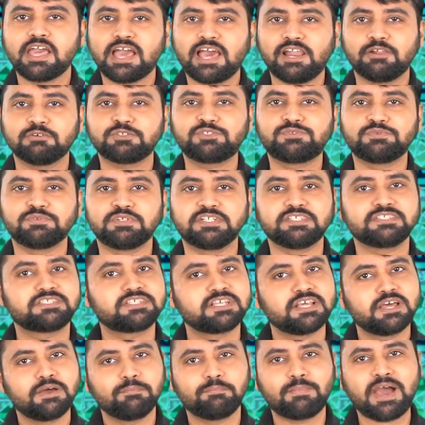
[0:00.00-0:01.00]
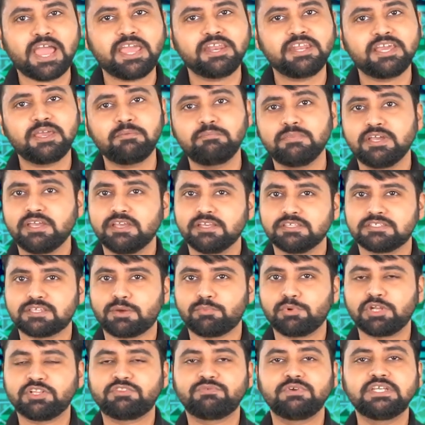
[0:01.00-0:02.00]
Hello students, my name is
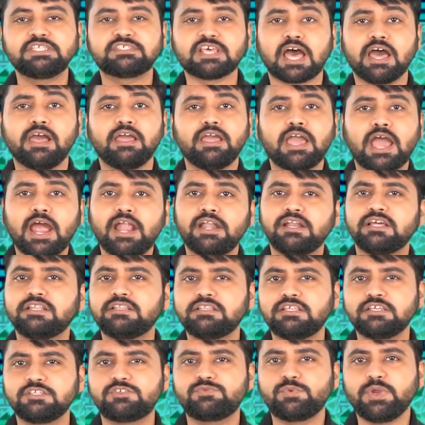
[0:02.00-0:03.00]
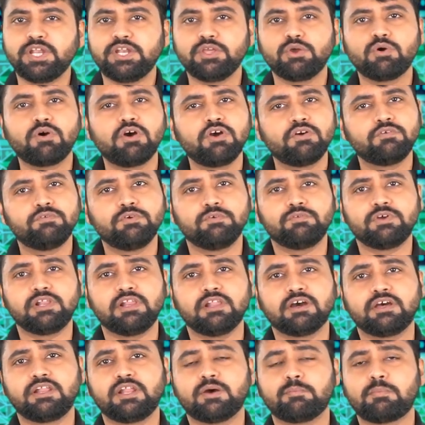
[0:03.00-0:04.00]
Amrit and in this video we will
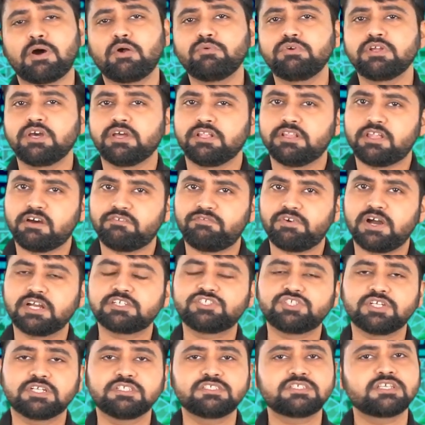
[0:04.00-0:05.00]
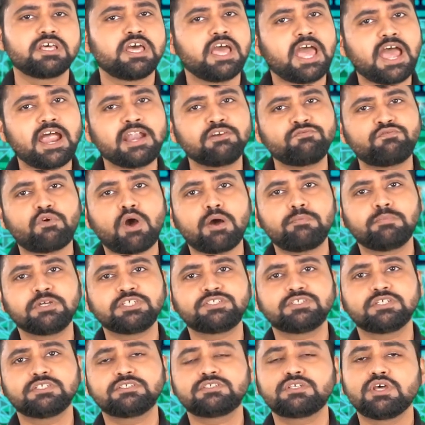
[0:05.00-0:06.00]
learn about the functions and
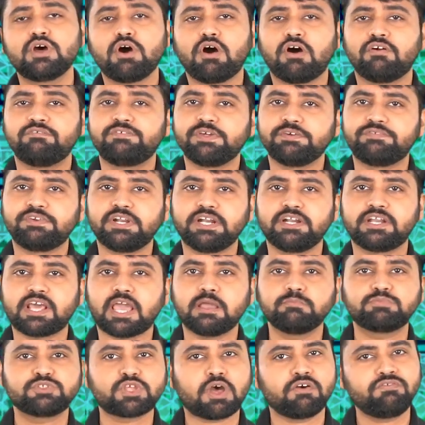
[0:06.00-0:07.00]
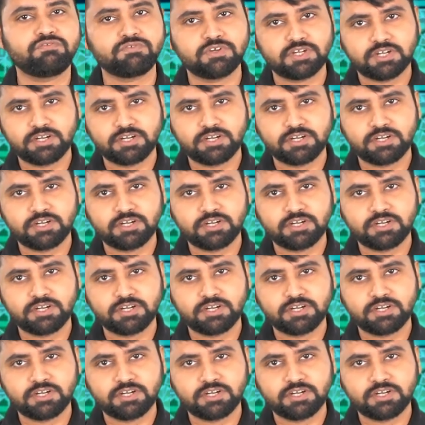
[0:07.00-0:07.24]
formations of different types of